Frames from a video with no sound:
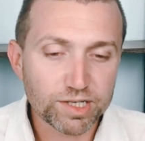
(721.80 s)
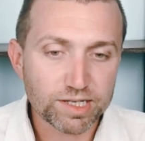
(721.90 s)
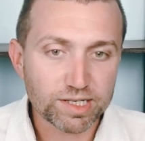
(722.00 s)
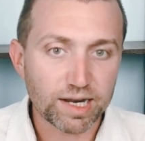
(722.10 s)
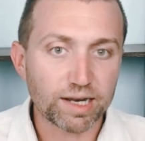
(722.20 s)
to
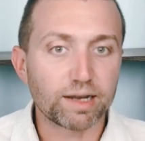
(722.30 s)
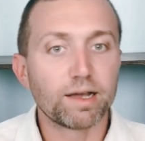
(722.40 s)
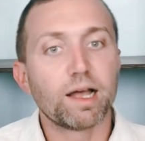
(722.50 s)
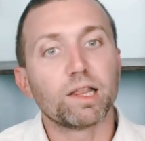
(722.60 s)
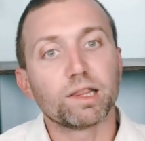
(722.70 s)
say,
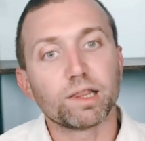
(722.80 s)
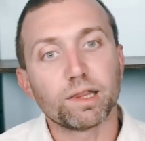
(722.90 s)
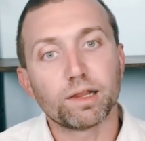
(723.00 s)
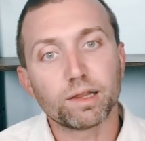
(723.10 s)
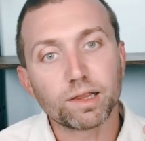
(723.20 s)

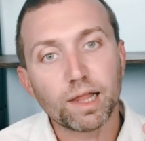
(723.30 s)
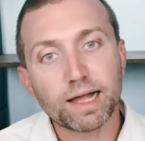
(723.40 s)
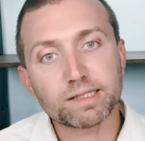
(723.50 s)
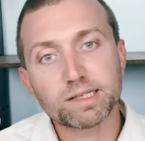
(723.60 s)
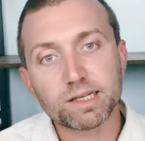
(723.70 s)

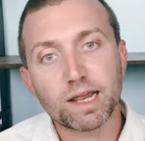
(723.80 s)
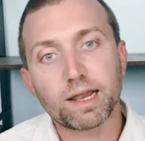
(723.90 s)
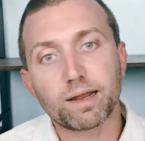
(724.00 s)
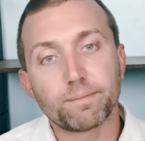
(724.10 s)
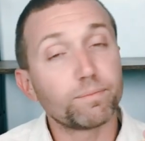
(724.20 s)
let's
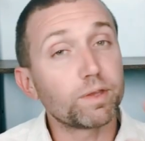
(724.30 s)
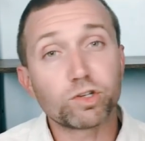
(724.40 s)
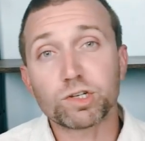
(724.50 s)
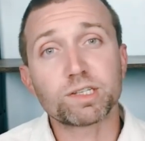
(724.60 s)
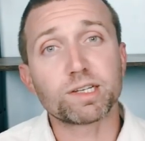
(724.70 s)
say,
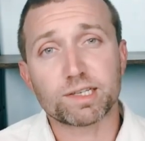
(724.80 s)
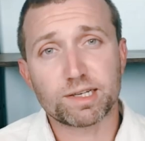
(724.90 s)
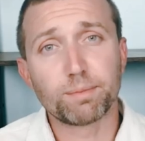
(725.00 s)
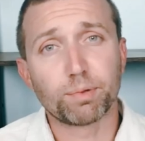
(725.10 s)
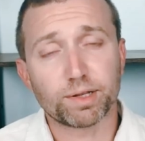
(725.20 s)
just a
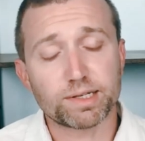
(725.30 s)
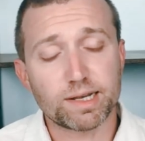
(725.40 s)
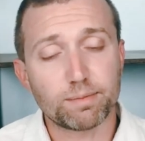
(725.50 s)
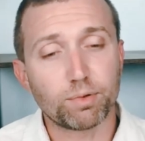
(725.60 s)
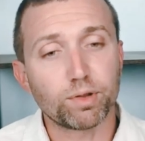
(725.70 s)
simple
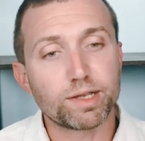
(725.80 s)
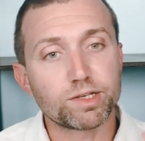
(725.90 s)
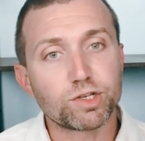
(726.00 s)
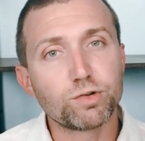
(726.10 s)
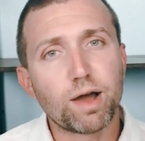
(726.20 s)
example
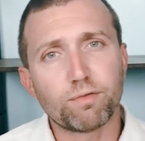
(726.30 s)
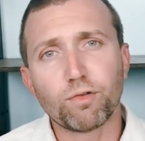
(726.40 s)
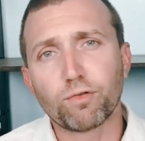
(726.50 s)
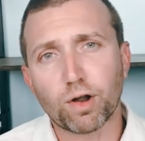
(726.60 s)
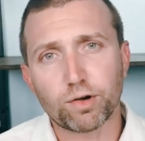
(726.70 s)
is you have a
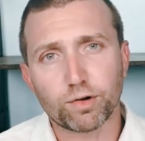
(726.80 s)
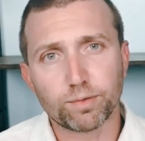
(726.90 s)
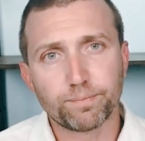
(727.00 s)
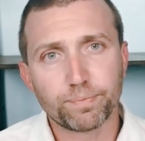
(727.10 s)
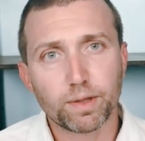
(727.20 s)

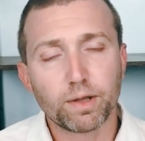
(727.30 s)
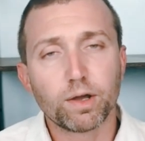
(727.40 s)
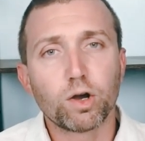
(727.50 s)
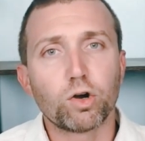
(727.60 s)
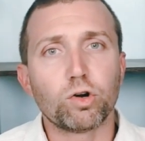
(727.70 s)
funder
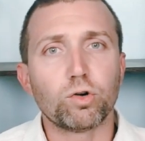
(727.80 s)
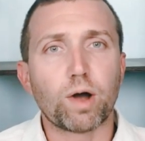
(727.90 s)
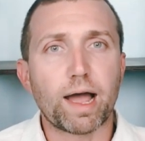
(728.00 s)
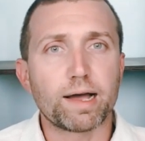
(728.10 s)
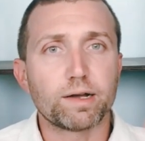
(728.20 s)
who
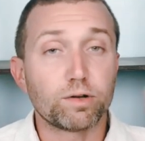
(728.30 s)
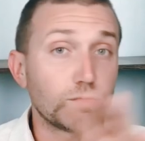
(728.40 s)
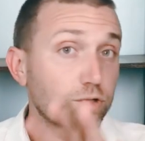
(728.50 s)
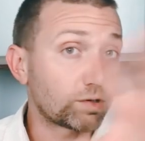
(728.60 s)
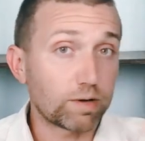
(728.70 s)

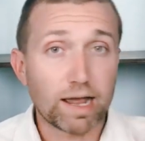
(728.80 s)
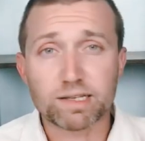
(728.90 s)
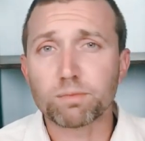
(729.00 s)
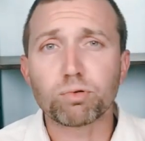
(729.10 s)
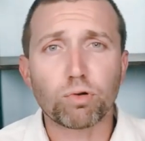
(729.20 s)

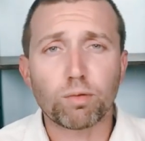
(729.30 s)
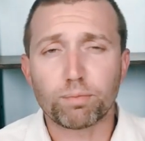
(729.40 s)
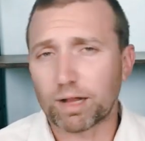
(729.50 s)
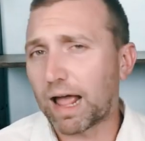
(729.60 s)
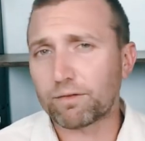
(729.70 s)
has a
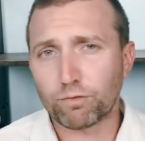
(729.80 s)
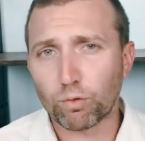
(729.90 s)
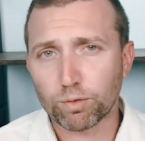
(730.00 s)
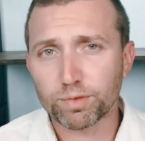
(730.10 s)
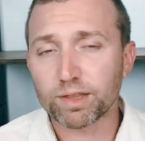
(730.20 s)

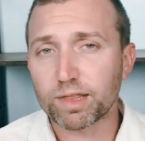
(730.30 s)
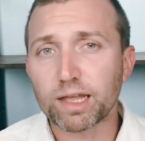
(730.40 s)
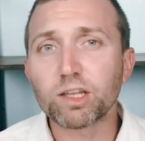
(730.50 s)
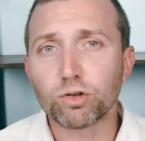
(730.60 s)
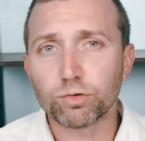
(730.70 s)
platform that they
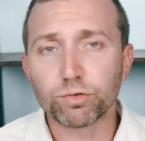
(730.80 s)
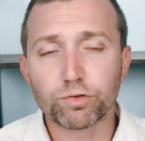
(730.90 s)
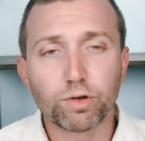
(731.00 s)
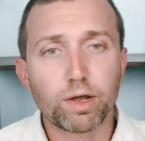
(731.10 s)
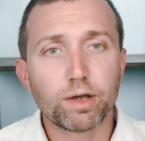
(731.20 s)

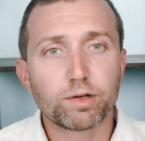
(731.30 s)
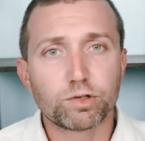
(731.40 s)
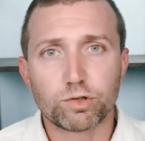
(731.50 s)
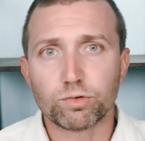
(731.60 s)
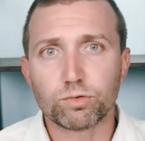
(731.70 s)
use
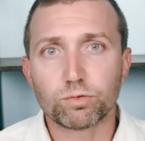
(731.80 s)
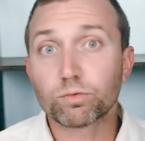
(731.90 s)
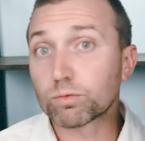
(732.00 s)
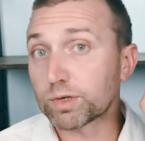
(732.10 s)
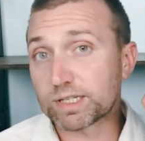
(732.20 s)
to
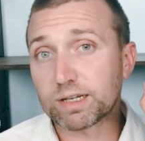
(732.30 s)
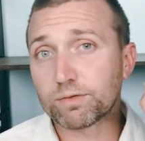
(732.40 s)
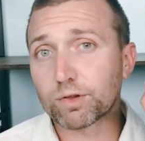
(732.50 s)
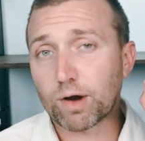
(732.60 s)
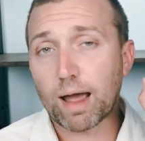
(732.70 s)

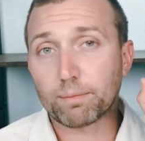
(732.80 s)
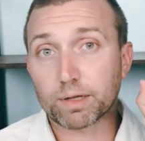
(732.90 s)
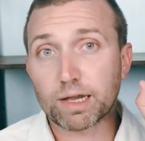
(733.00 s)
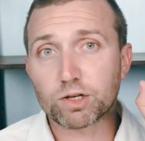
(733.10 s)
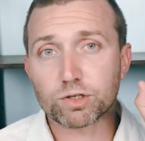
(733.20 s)
receive their
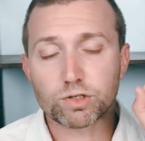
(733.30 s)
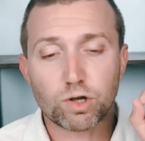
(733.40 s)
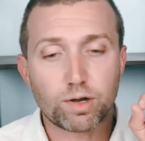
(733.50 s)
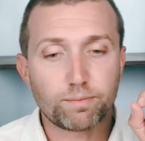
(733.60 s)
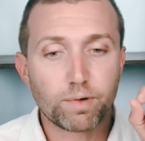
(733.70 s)
applications
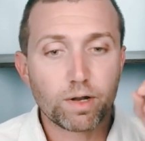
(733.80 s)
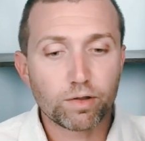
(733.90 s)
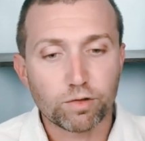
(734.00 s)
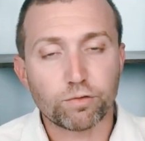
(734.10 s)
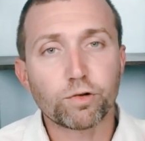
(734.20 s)
on.
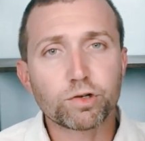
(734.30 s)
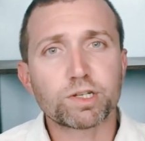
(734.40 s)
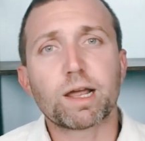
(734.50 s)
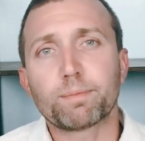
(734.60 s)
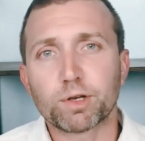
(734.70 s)
The first
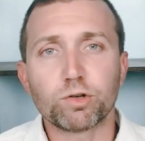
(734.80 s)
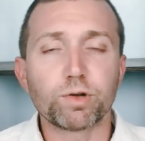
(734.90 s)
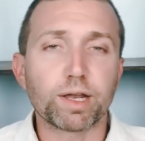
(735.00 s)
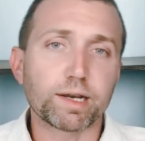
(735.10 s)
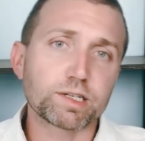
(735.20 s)
step in you
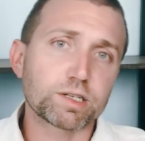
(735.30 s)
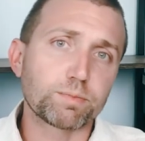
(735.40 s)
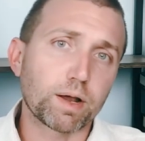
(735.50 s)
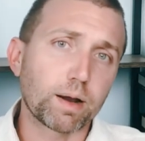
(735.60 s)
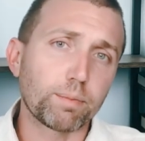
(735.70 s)
getting
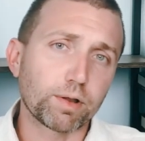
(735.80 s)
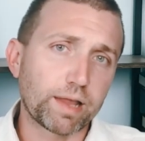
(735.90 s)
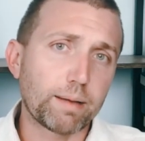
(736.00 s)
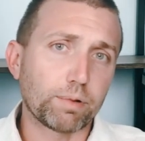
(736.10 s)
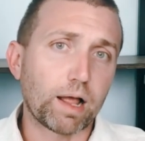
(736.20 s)
spun up on
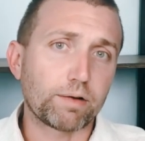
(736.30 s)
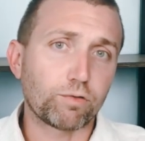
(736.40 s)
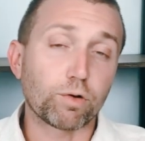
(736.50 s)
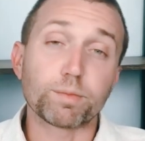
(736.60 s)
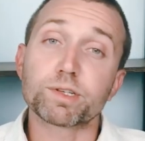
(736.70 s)
that
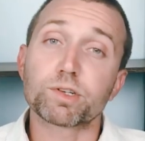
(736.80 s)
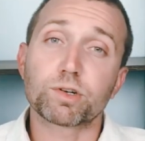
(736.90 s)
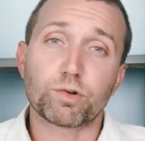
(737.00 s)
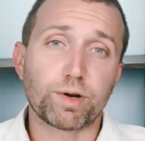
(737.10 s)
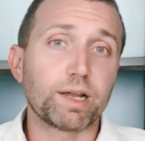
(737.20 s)
platform is to
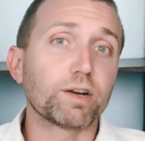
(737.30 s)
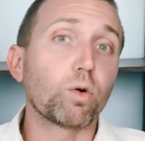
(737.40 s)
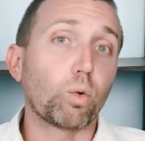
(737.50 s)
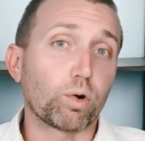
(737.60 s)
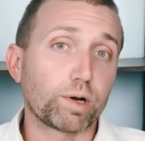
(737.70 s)
create
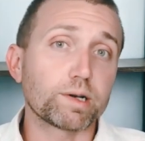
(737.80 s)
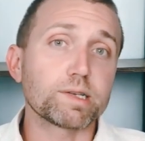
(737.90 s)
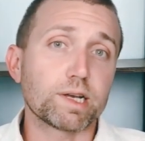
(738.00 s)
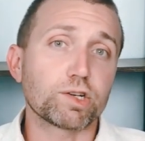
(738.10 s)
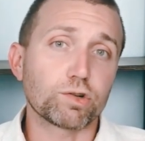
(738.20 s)
an
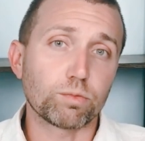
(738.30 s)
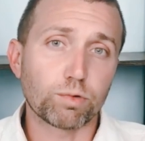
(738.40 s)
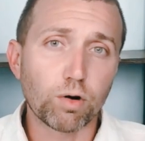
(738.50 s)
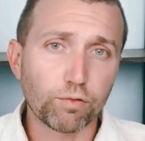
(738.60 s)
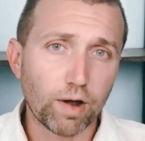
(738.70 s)
organizational
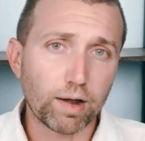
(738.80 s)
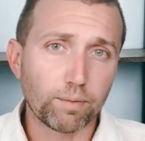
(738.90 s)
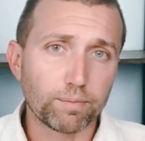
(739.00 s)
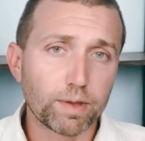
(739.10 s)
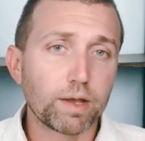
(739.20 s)
profile.
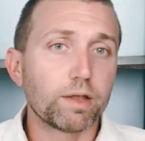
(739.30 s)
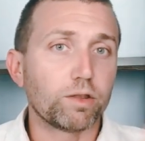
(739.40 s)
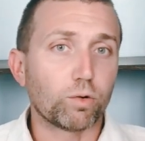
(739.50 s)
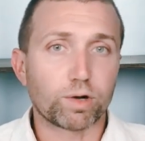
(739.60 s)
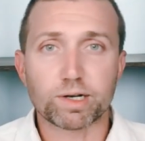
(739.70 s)

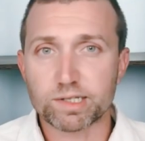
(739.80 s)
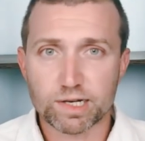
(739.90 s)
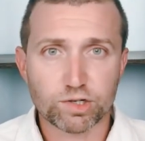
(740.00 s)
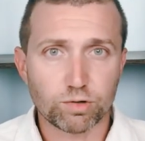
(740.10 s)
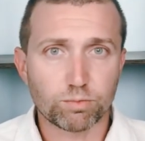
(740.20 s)
The
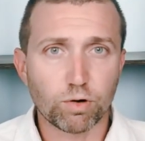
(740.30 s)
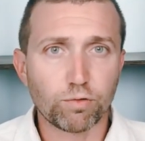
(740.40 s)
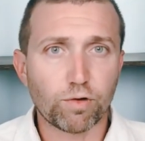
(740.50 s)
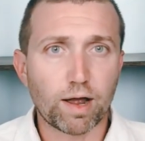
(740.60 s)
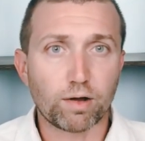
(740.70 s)
organizational
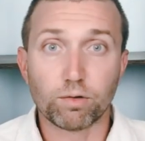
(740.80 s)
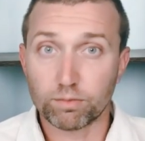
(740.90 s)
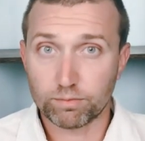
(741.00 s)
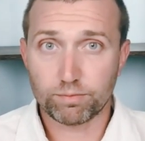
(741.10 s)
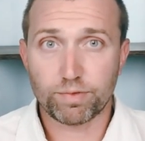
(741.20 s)

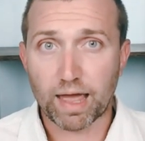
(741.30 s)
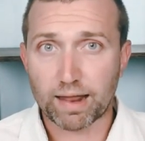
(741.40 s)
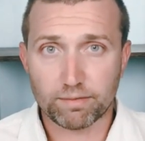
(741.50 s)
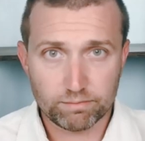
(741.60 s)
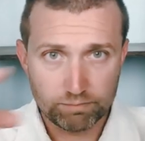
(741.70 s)
profile,
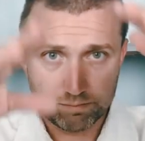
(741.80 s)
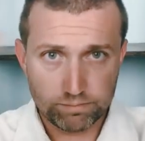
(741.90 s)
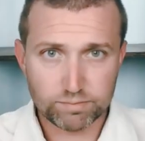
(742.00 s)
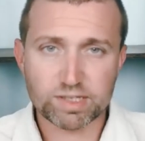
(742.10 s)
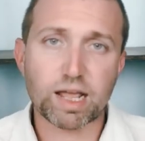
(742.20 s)
that
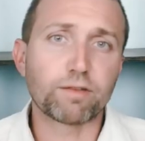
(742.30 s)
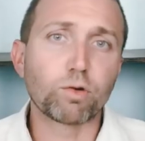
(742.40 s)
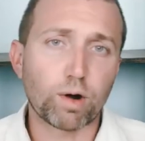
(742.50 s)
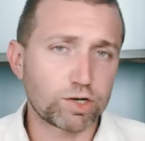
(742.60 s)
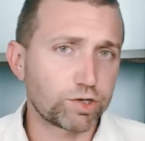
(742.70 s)
set of
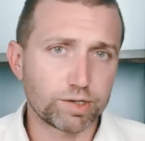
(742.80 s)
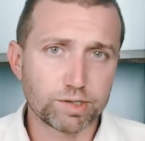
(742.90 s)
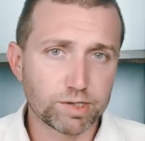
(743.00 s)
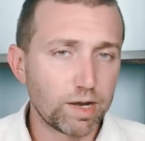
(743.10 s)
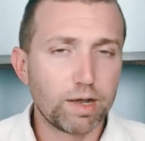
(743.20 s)
questions